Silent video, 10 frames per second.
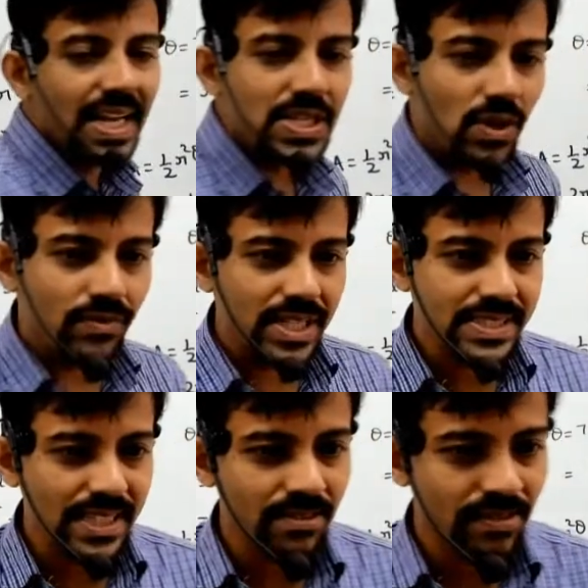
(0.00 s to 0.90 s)
of the
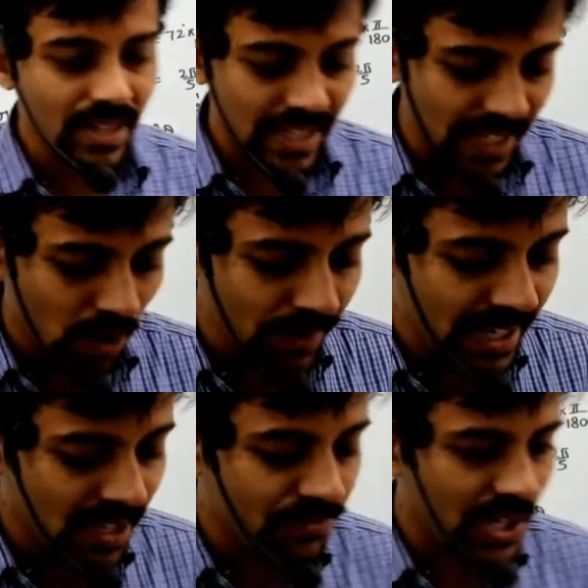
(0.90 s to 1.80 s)
6
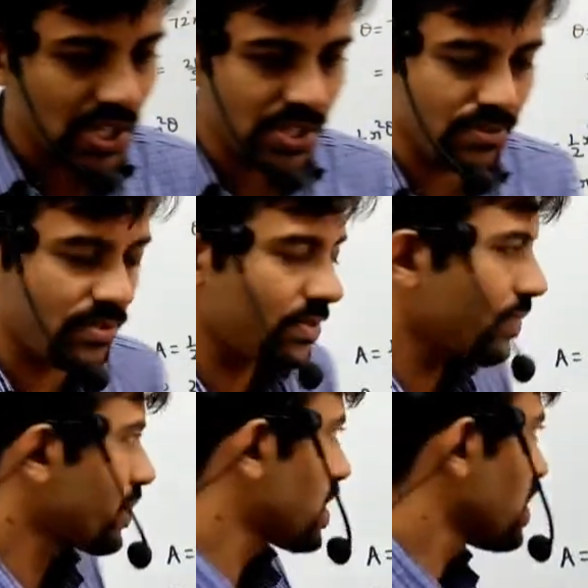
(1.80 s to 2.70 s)
trigonometric
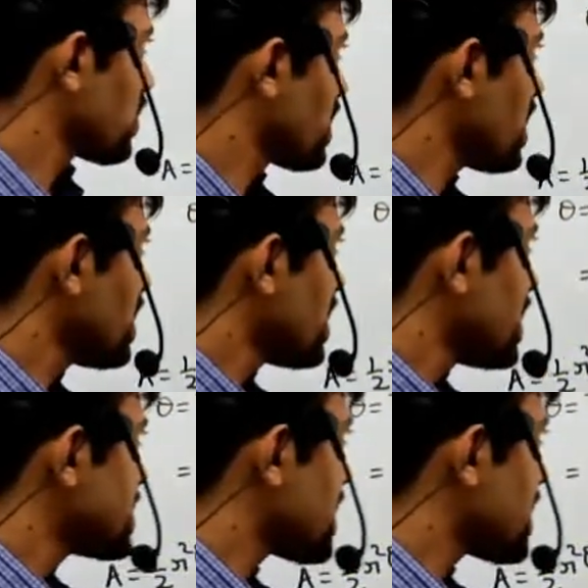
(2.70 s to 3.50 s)
functions. Okay, sin